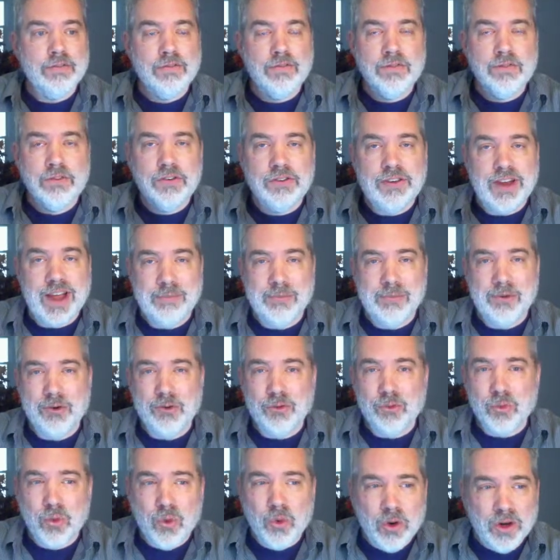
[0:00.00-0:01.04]
chapters
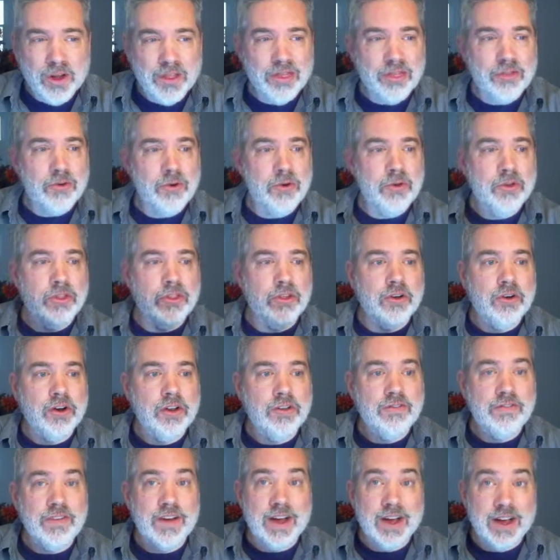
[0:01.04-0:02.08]
1 through
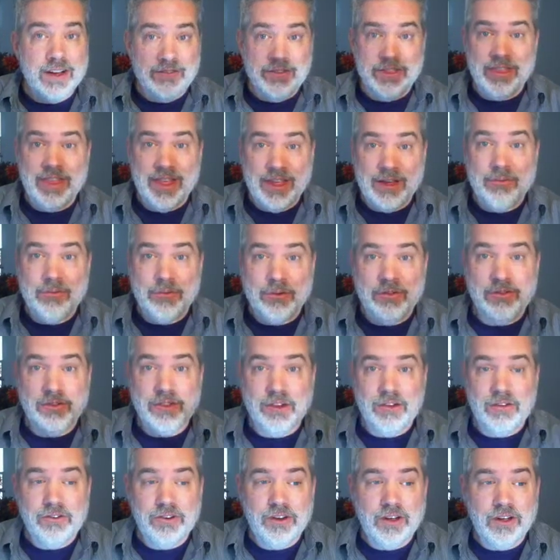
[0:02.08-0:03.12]
35, and that was the
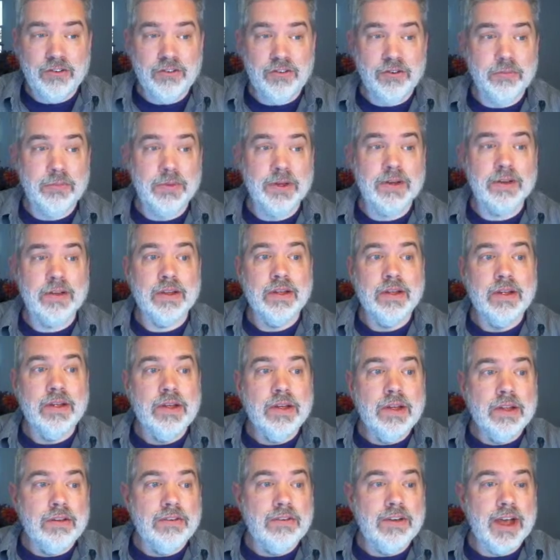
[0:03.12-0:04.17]
judgment
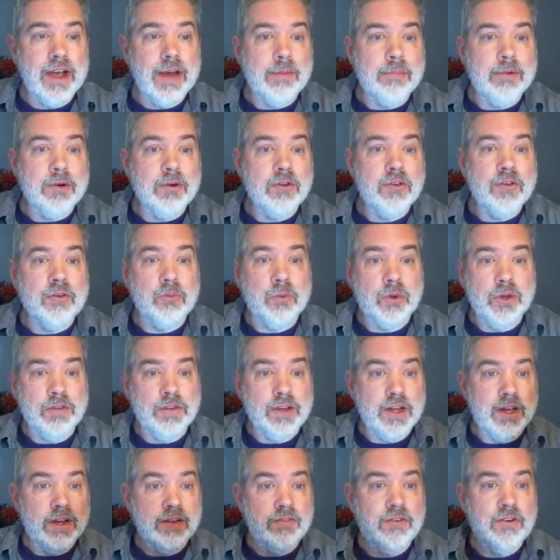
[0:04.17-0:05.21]
chapters. And we've
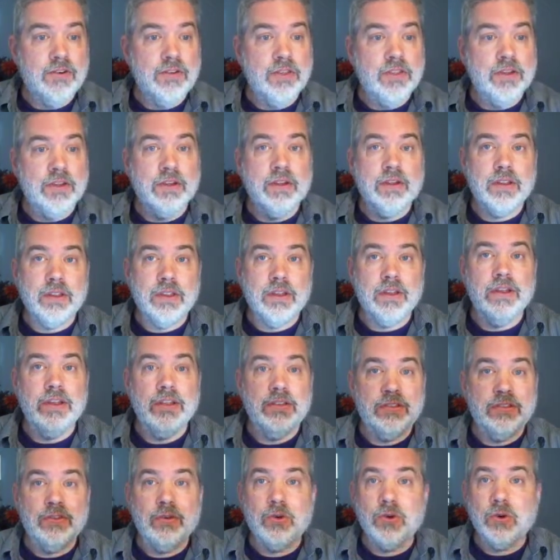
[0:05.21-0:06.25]
covered the
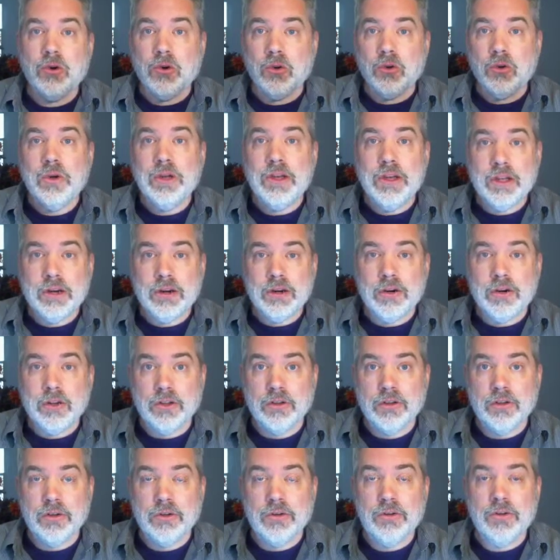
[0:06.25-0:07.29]
historical
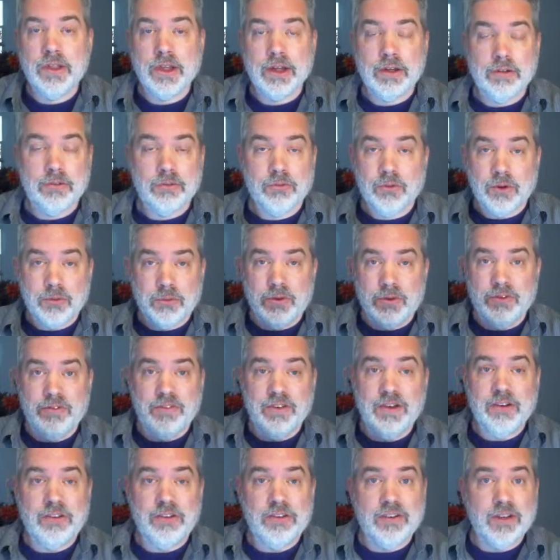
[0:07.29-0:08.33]
interlude. That's what we
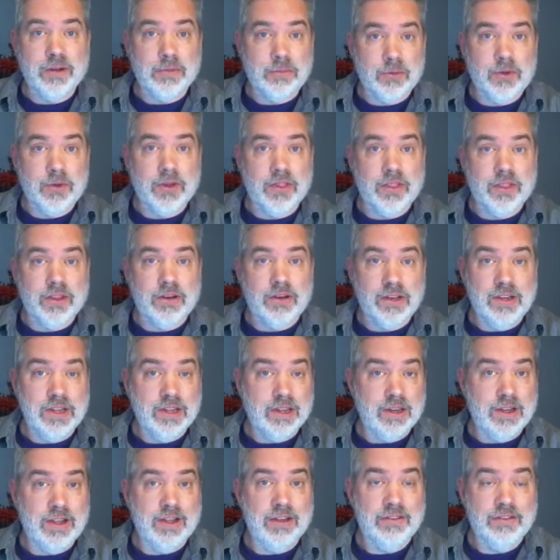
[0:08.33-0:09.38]
finished up with
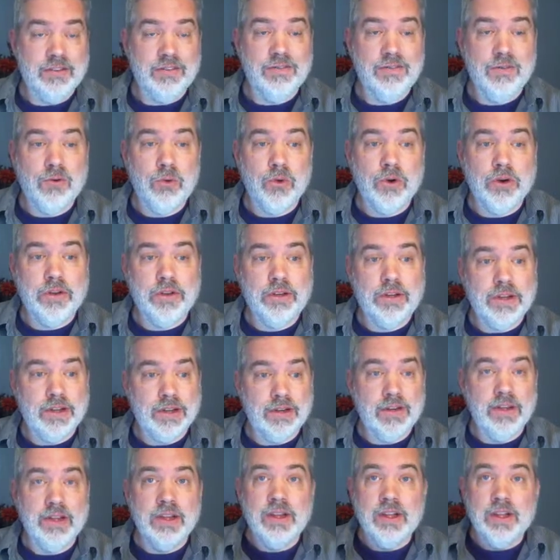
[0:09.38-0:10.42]
in lesson 14,
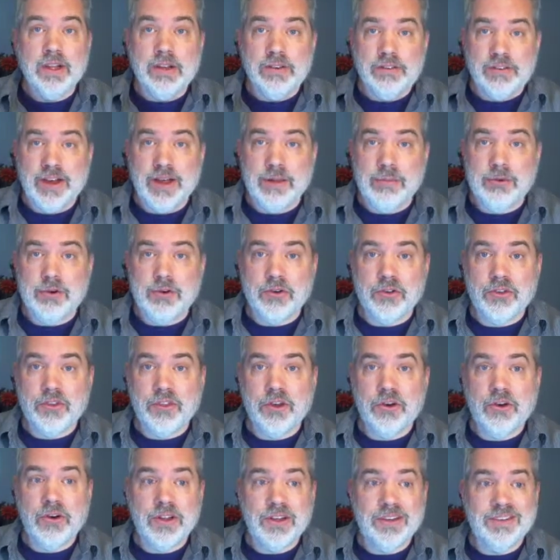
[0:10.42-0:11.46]
chapters
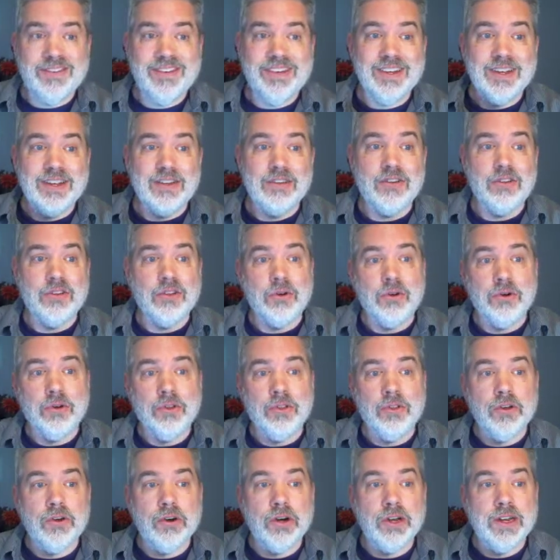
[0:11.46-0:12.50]
36 through
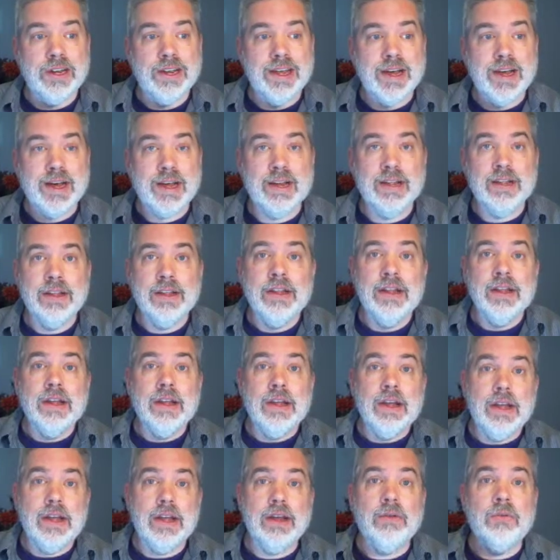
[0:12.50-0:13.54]
39.
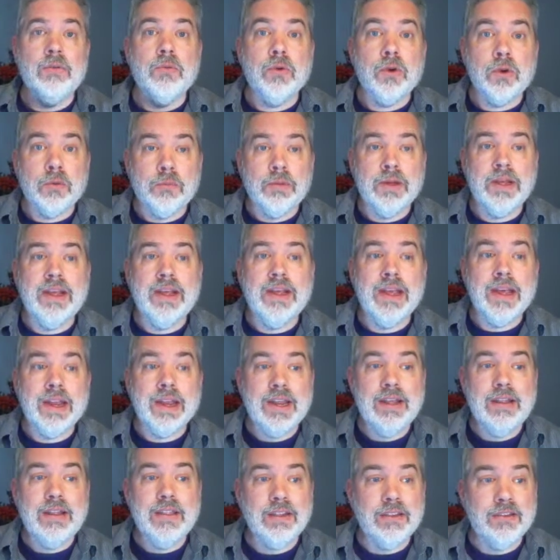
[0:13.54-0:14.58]
And we're
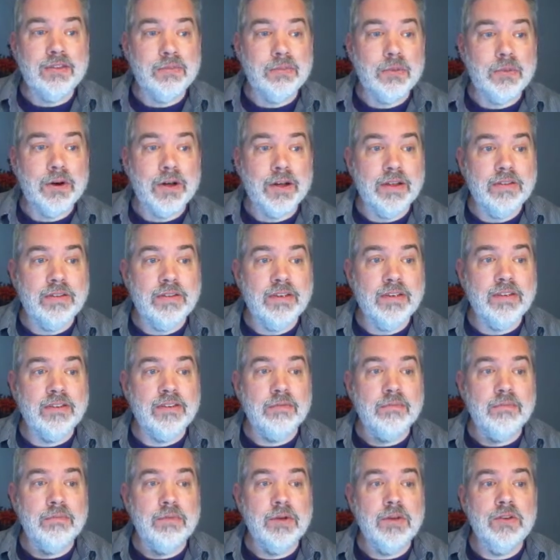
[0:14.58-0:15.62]
beginning this process
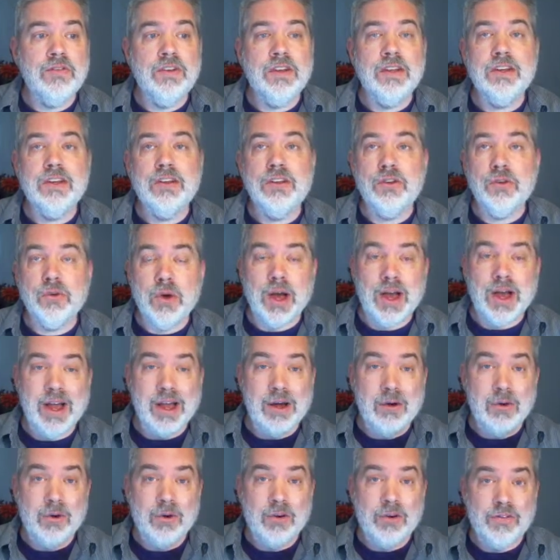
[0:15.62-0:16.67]
of moving to
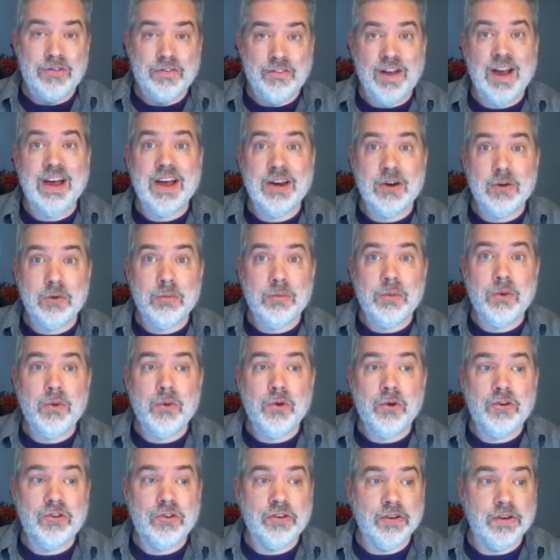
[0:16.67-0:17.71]
our final
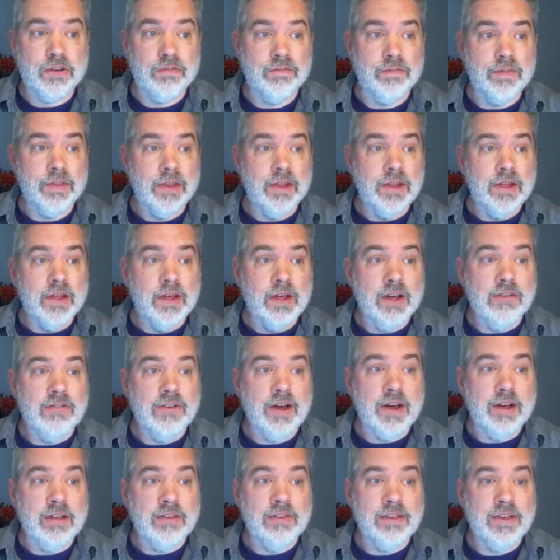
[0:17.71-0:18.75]
portion of
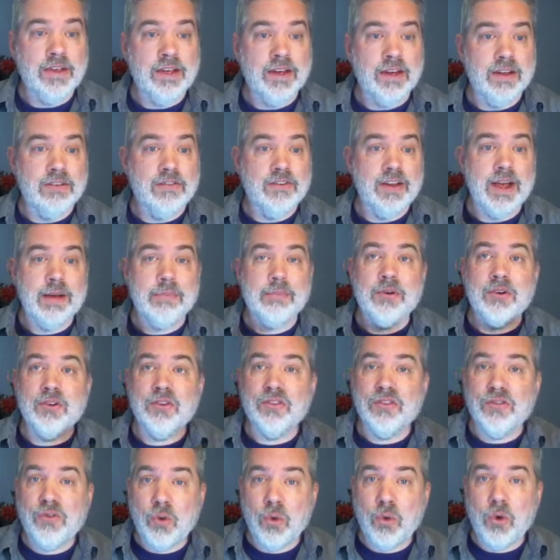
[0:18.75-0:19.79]
Isaiah, chapters
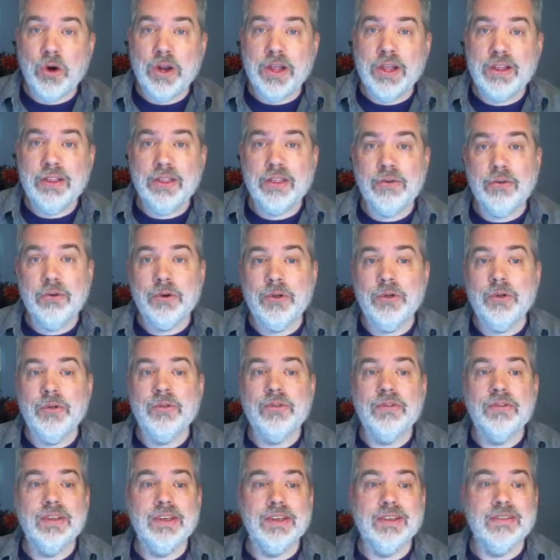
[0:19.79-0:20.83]
40 through
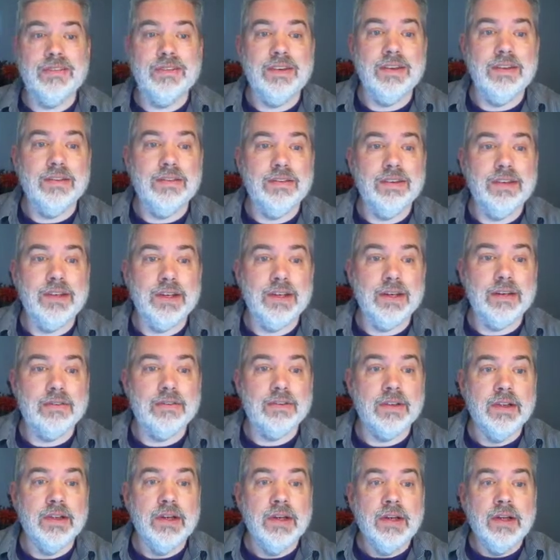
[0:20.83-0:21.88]
66.
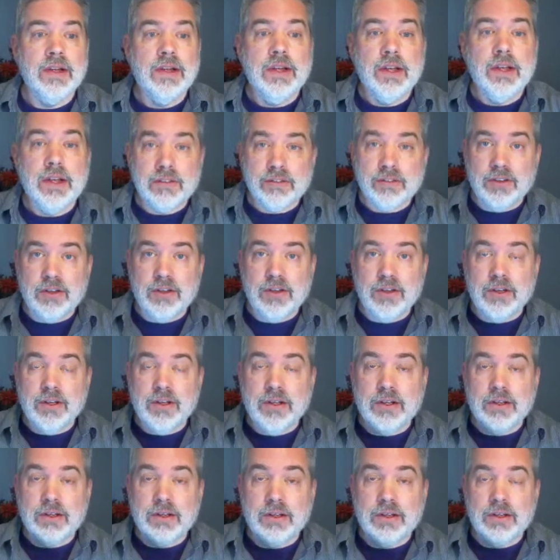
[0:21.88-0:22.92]
It's
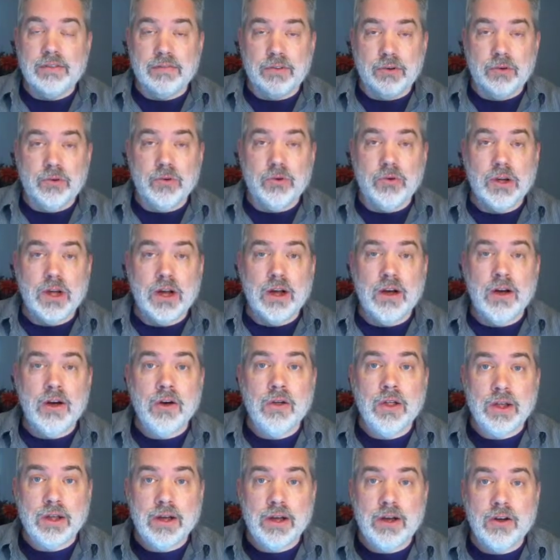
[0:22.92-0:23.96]
if you
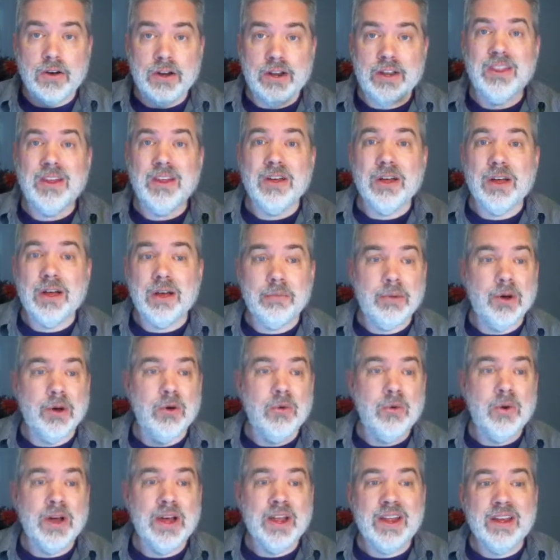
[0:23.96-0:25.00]
recall, I called it a
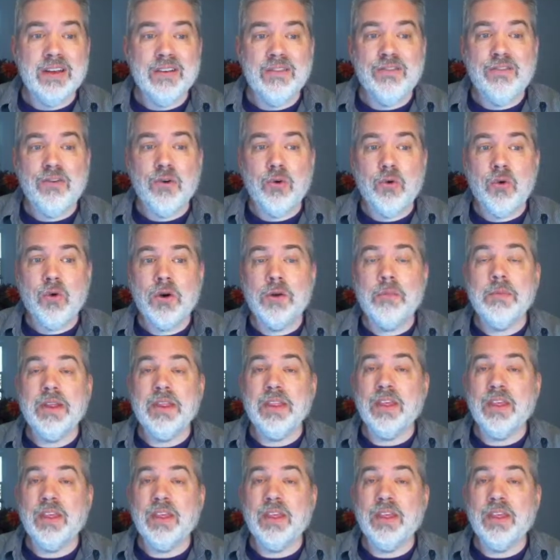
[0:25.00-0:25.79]
poetic form, and the